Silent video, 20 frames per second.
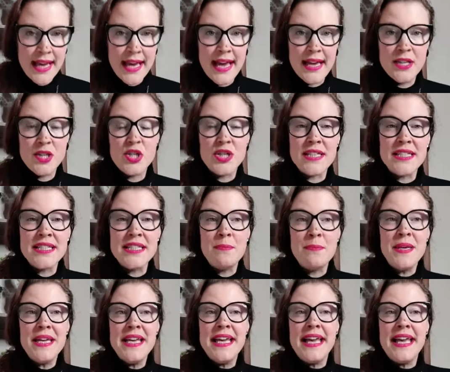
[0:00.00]
and just
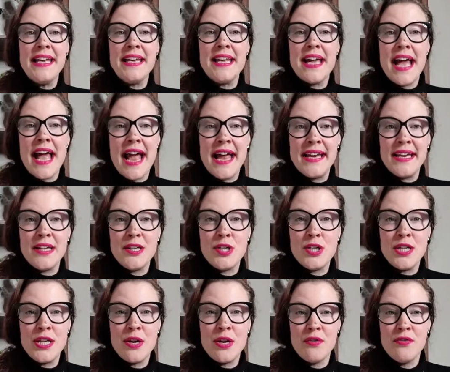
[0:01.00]
be in the
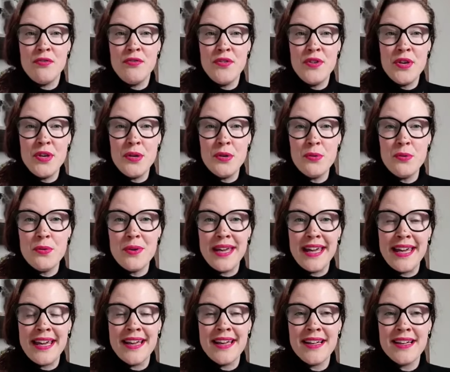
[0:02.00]
energy of
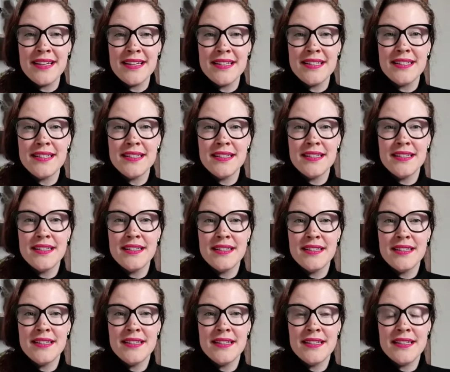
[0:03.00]
viewing
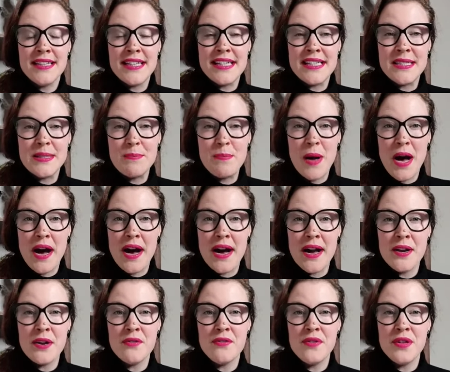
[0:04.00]
this
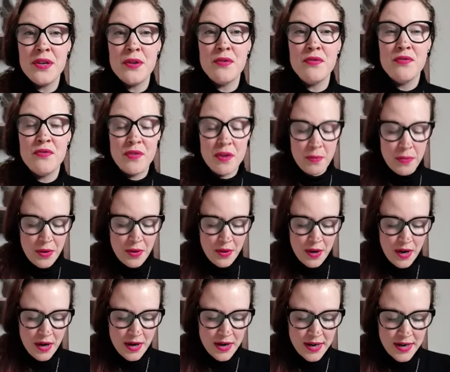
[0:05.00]
part of you from your
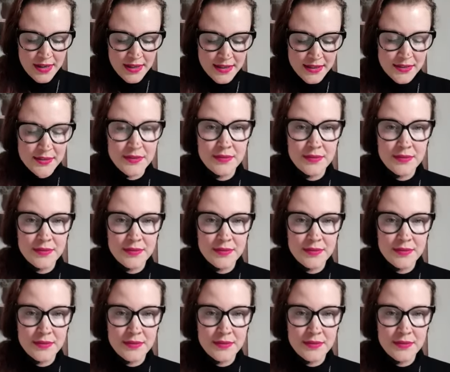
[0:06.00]
heart.